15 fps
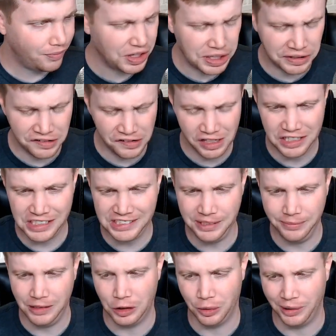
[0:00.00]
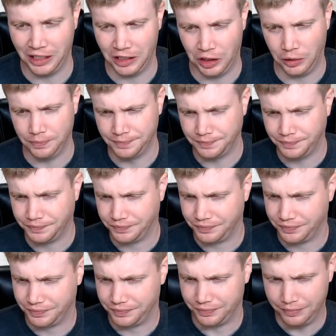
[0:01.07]
So that does seem a little bit low,
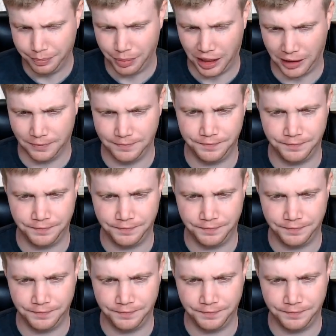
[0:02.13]
but